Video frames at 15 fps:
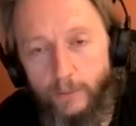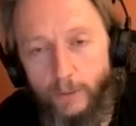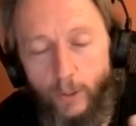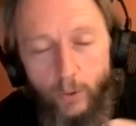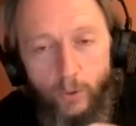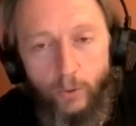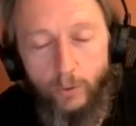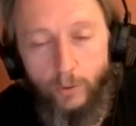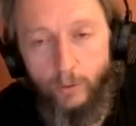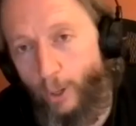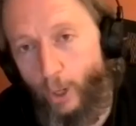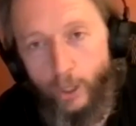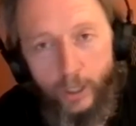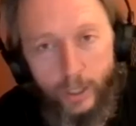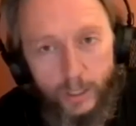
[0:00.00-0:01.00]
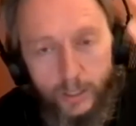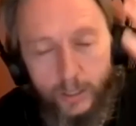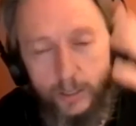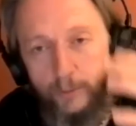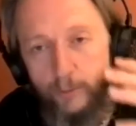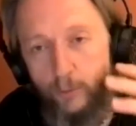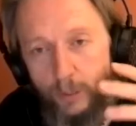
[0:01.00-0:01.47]
local
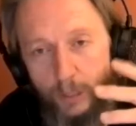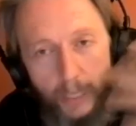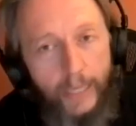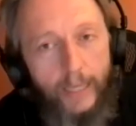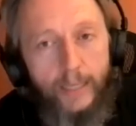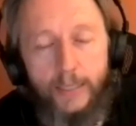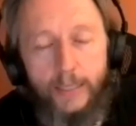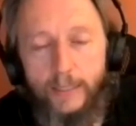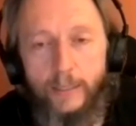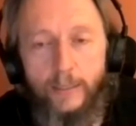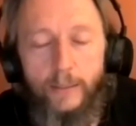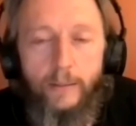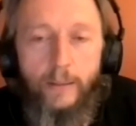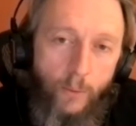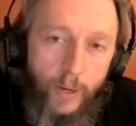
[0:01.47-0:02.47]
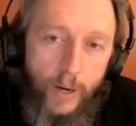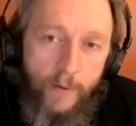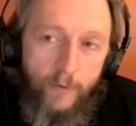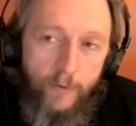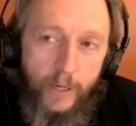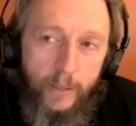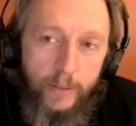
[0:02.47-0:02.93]
parks and lakes and
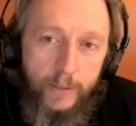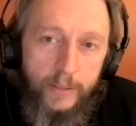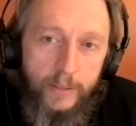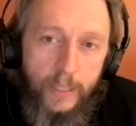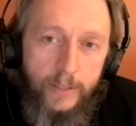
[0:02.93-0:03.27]
whatever else.